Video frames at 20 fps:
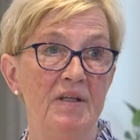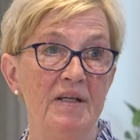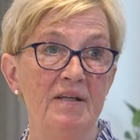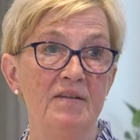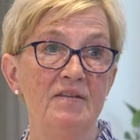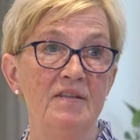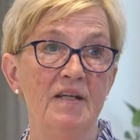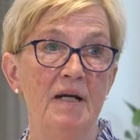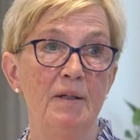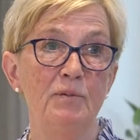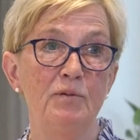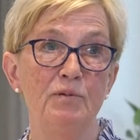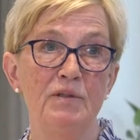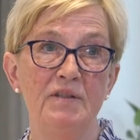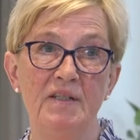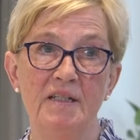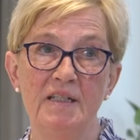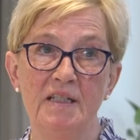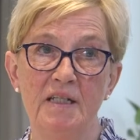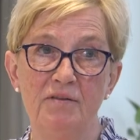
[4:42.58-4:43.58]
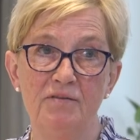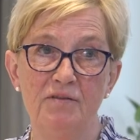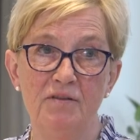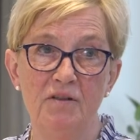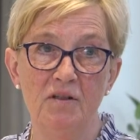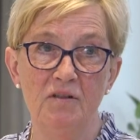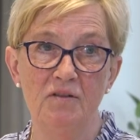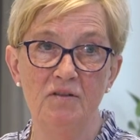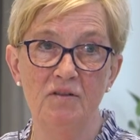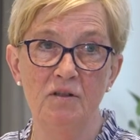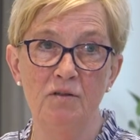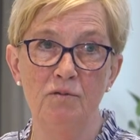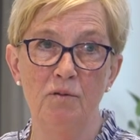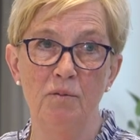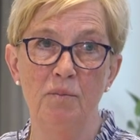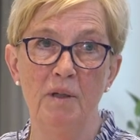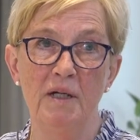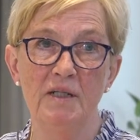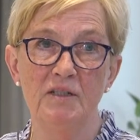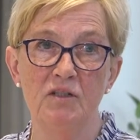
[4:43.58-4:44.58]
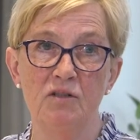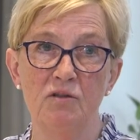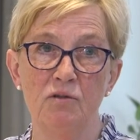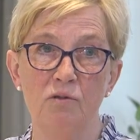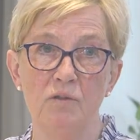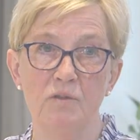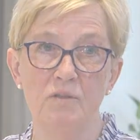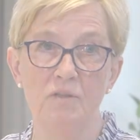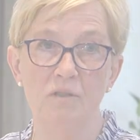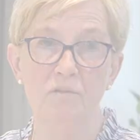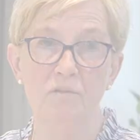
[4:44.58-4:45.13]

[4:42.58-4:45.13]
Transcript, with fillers: test times with SITA Faster were much shorter.